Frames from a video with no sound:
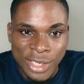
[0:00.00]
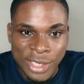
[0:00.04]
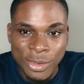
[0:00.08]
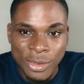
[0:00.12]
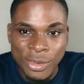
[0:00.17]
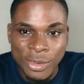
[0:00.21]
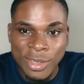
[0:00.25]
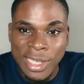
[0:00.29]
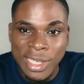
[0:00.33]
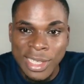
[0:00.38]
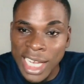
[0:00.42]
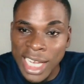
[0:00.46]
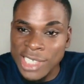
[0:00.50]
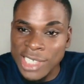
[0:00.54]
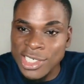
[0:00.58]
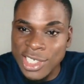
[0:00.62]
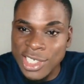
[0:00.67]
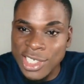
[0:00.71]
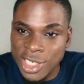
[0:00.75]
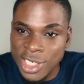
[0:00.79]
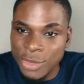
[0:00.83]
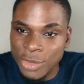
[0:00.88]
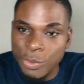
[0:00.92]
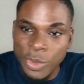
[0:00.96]

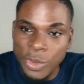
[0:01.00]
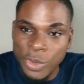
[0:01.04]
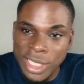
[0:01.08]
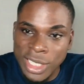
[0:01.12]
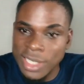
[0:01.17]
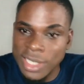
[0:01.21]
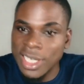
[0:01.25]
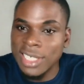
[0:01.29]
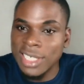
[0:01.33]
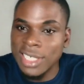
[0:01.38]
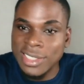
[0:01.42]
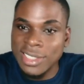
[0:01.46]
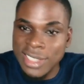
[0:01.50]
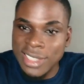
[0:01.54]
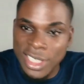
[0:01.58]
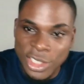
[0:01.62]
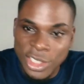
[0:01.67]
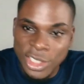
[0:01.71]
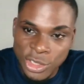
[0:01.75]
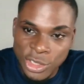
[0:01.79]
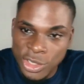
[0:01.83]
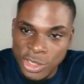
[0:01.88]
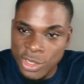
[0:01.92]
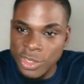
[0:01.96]
Largely within that
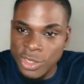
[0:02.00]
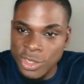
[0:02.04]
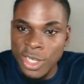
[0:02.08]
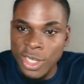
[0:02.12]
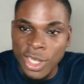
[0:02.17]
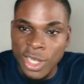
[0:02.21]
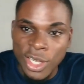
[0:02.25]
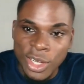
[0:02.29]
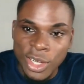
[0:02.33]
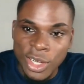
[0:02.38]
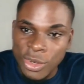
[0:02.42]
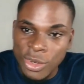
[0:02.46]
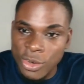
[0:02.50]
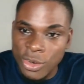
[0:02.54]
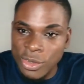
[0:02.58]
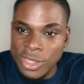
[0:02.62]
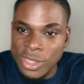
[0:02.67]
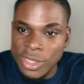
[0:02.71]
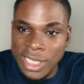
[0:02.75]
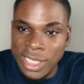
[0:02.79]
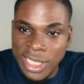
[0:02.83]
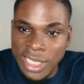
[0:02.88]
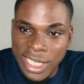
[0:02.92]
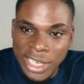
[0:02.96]
section or
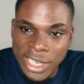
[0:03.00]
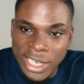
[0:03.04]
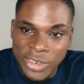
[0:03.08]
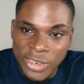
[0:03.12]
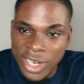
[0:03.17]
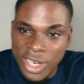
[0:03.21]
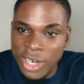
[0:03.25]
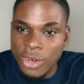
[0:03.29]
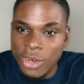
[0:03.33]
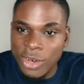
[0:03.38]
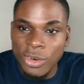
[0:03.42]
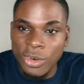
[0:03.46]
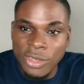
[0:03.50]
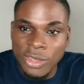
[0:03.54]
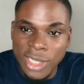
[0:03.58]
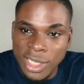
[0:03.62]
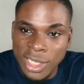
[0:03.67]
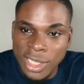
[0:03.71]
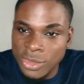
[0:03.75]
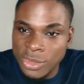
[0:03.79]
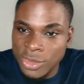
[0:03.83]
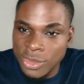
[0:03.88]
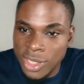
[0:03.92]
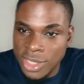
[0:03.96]
that area called an
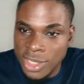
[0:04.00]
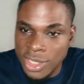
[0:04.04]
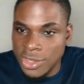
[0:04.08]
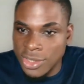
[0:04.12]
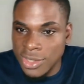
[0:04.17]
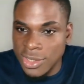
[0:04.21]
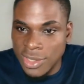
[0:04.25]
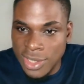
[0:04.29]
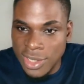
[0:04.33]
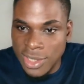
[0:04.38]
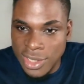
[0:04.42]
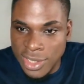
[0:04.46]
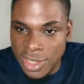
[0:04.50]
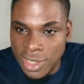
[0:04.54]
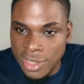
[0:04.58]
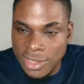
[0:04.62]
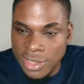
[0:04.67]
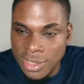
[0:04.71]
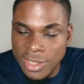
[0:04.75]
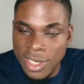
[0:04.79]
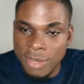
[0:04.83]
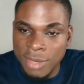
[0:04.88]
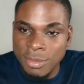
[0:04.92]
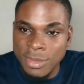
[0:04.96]
education
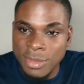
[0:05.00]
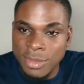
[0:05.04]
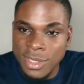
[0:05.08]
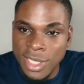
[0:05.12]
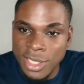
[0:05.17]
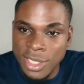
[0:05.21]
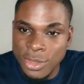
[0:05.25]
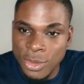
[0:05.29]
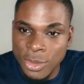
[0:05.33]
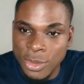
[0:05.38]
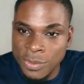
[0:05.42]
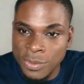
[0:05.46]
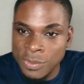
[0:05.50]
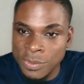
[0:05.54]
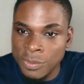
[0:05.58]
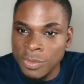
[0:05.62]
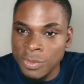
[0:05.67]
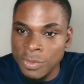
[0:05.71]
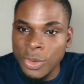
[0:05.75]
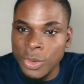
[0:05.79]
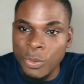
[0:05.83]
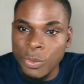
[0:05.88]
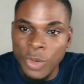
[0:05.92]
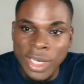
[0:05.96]
sector,
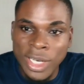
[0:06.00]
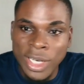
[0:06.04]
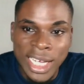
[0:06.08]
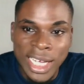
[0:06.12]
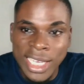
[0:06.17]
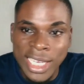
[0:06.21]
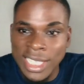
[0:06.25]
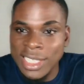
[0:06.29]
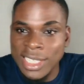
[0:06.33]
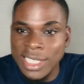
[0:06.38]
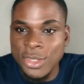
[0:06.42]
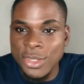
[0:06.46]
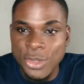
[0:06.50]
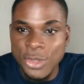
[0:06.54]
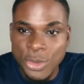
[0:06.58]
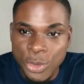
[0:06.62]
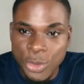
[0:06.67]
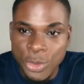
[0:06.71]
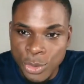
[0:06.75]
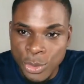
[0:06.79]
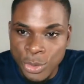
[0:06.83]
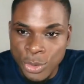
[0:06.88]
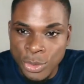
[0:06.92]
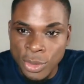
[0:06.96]
whether in the
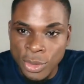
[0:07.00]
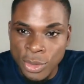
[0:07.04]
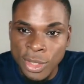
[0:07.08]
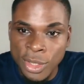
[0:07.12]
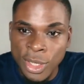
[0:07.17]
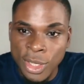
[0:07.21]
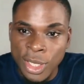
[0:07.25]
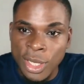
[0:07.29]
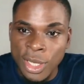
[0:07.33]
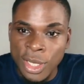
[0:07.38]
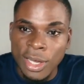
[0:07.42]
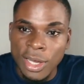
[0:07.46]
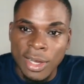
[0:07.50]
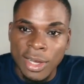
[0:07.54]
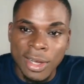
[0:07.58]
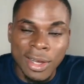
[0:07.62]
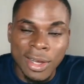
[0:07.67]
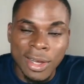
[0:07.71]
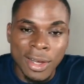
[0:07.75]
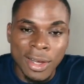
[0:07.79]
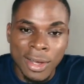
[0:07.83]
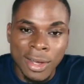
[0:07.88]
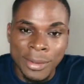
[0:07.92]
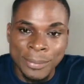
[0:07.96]
school,
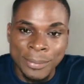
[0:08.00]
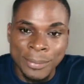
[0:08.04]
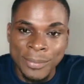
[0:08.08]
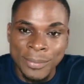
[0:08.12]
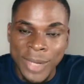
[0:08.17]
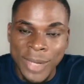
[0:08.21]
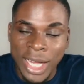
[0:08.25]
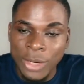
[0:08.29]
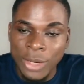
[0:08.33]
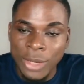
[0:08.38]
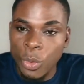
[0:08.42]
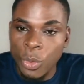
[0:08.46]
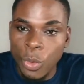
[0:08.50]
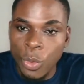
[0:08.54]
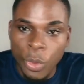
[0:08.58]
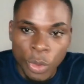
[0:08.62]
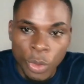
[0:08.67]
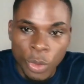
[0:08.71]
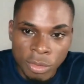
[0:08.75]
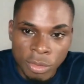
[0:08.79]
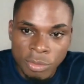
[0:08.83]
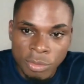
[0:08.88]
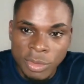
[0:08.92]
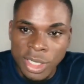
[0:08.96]
at
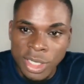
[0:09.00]
home,